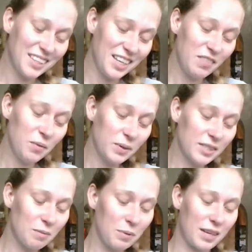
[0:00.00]
Even
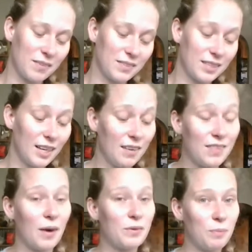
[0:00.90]
worse than Peeves,
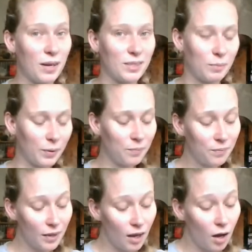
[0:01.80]
if that was possible,
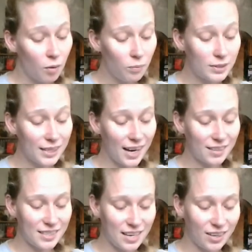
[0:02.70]
was the
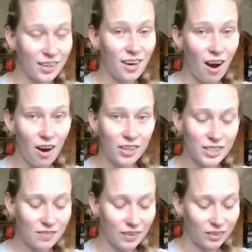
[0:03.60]
caretaker,
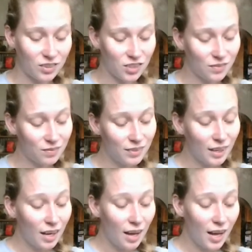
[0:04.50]
Argus Filch.
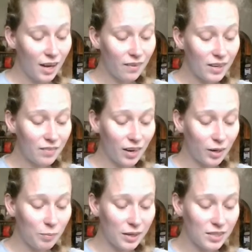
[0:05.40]
Harry and
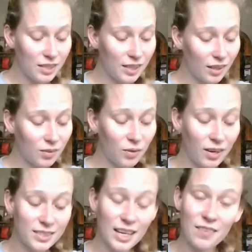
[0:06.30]
Ron managed to get on the
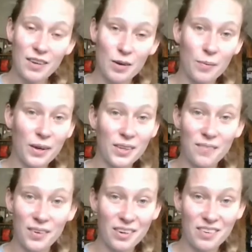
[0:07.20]
wrong side of him on
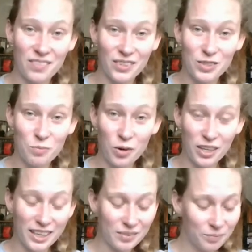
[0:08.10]
their very first
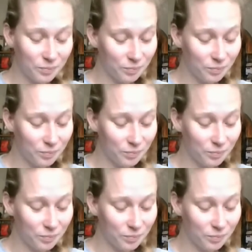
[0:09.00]
morning.